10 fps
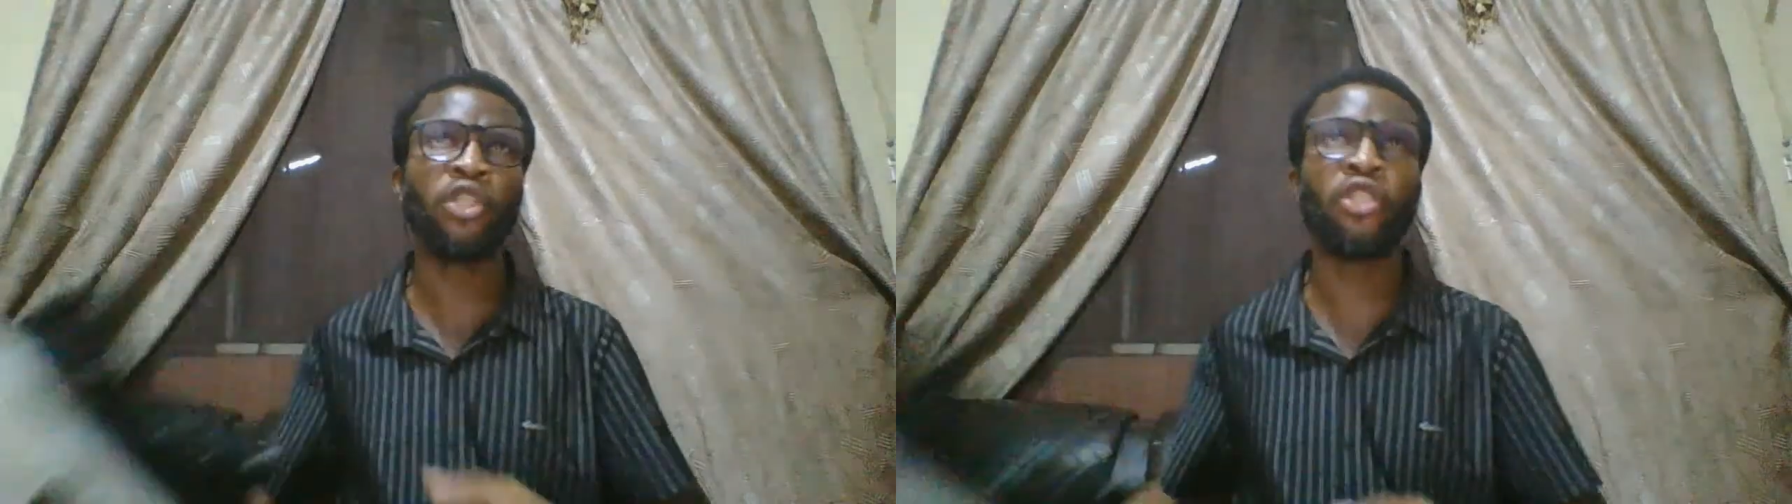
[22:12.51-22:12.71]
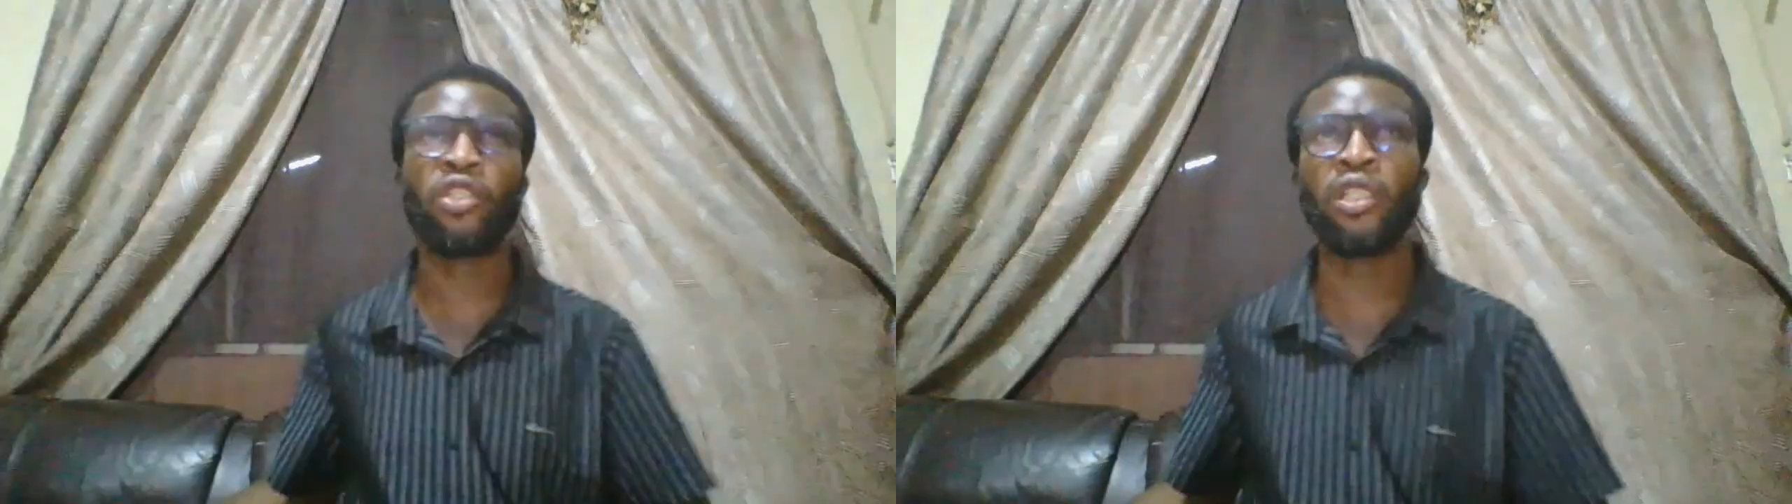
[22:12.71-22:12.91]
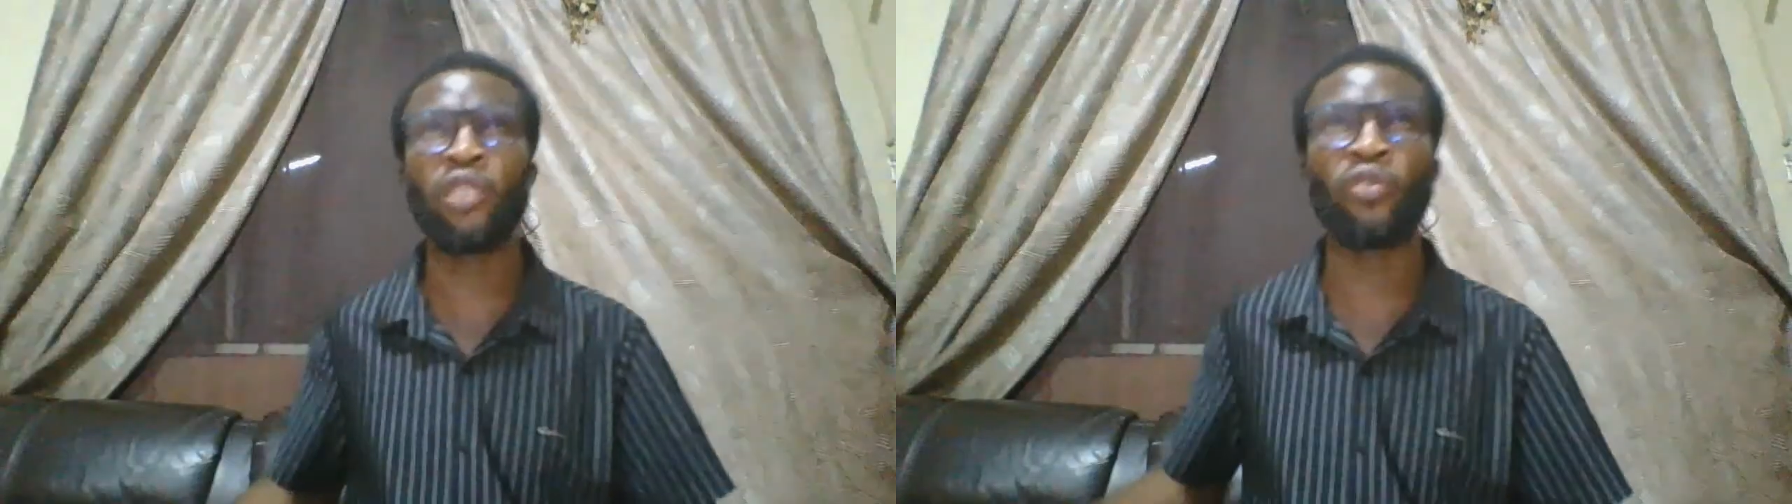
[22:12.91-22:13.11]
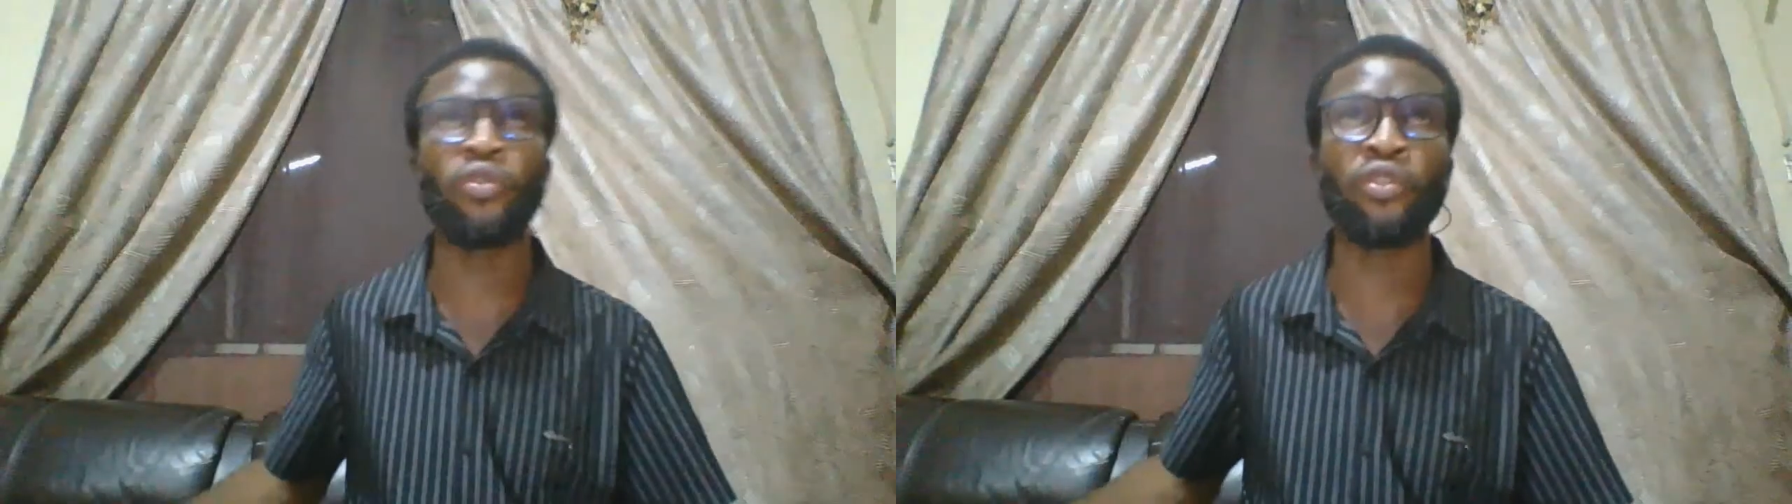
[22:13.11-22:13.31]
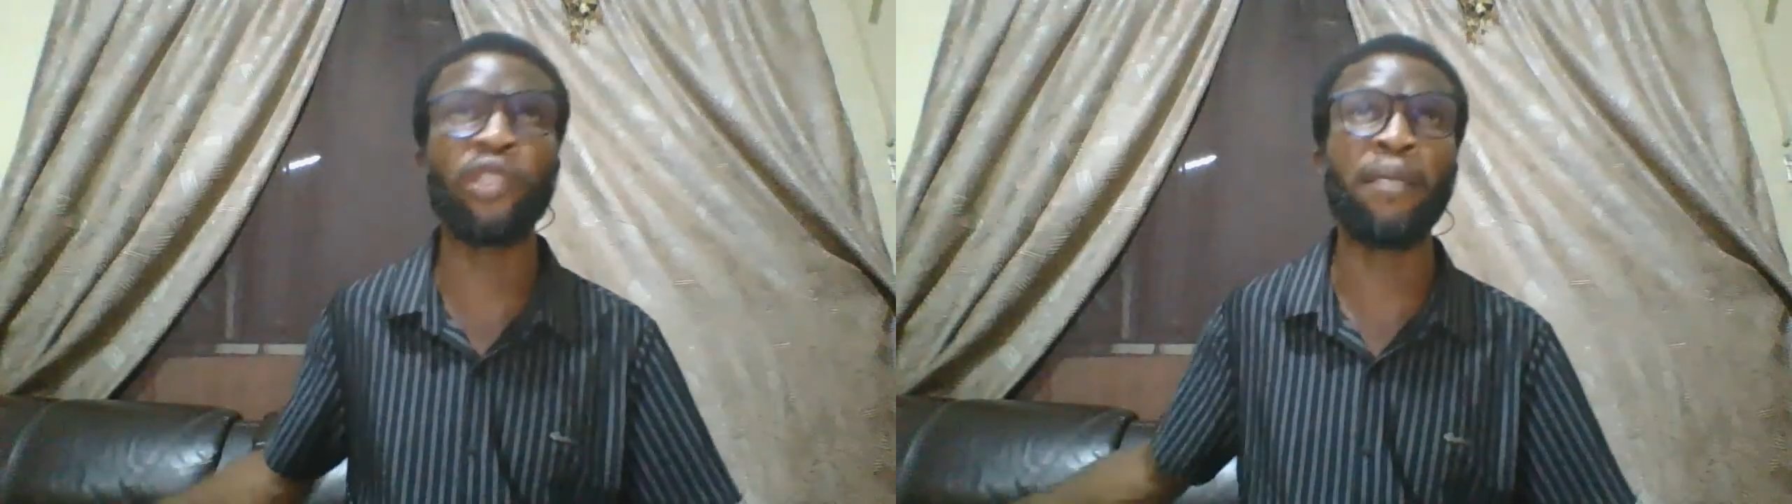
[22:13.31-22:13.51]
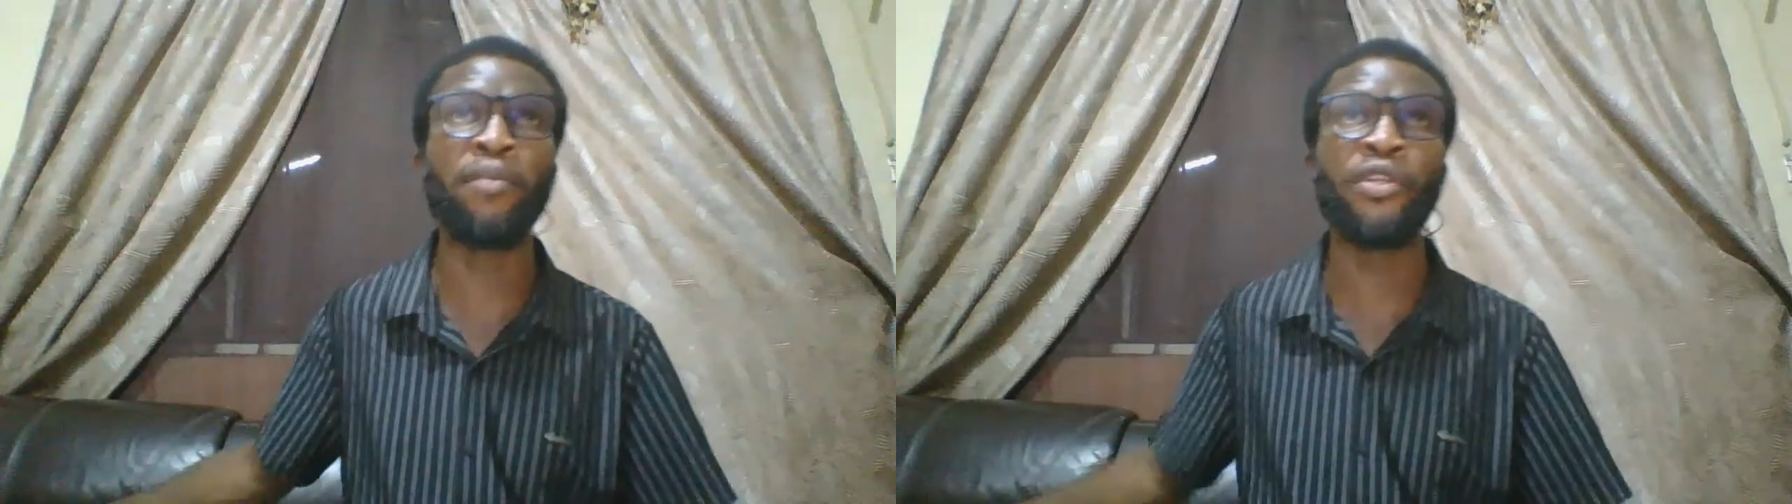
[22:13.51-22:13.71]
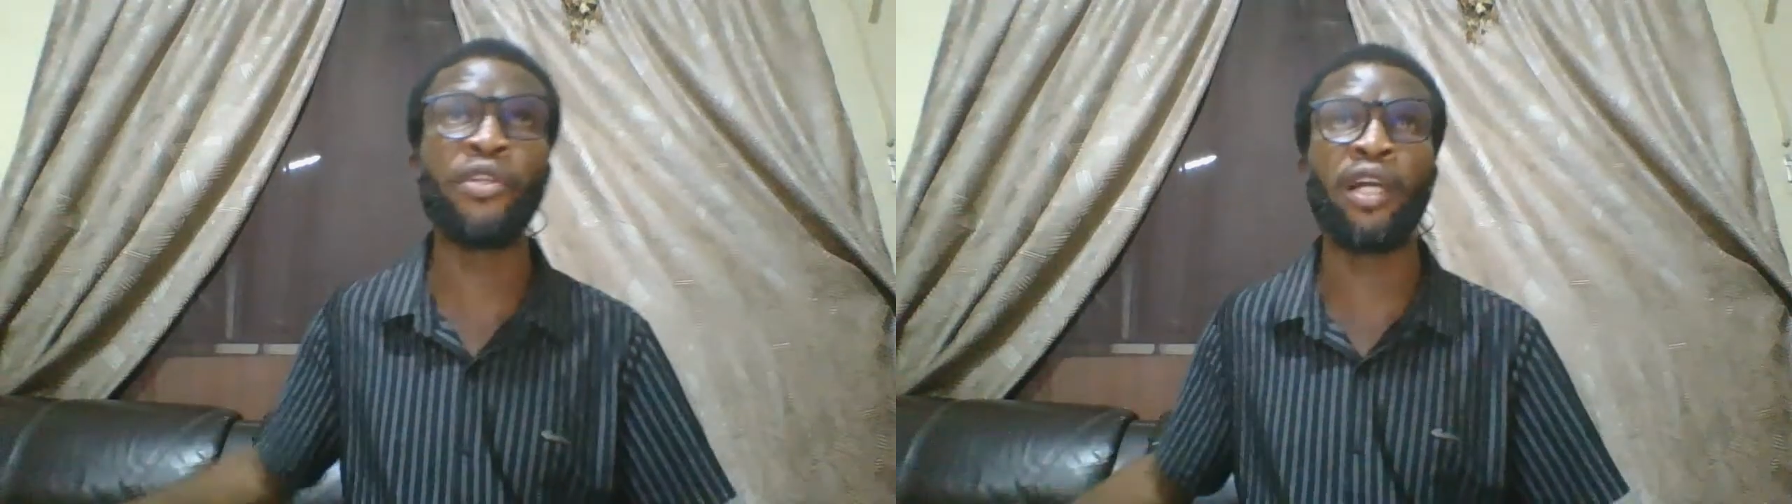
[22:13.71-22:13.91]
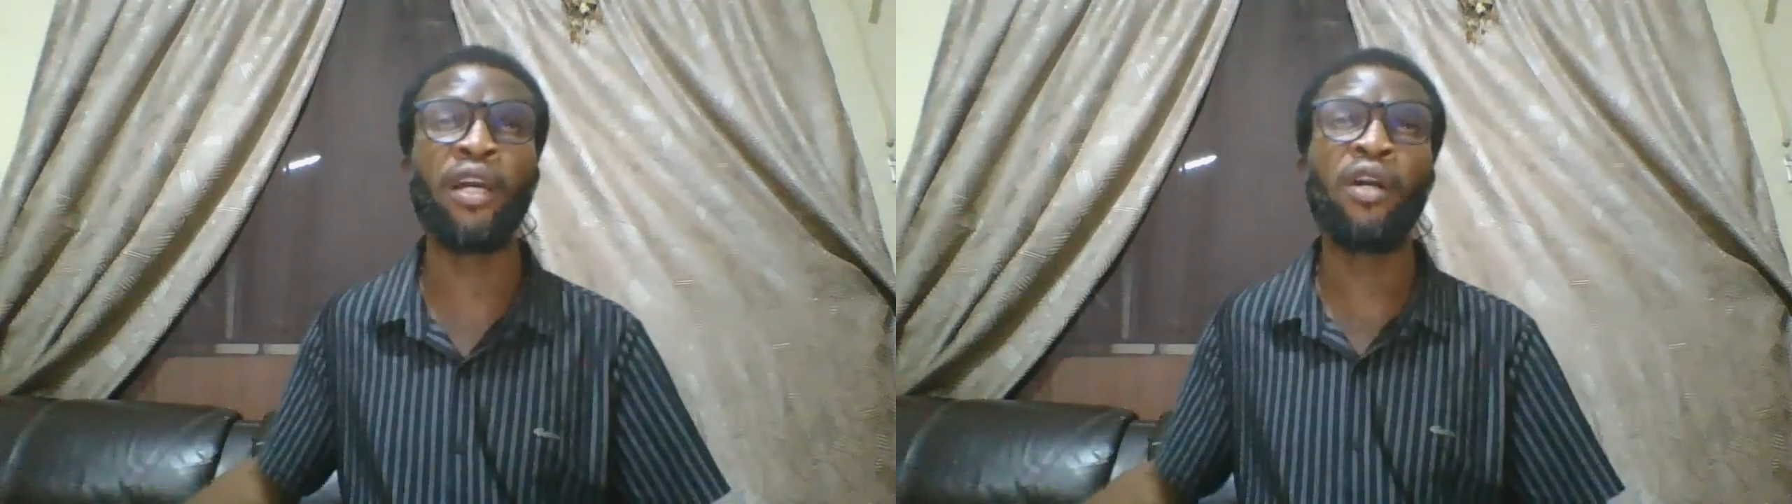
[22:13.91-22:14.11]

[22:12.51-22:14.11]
things to treat my media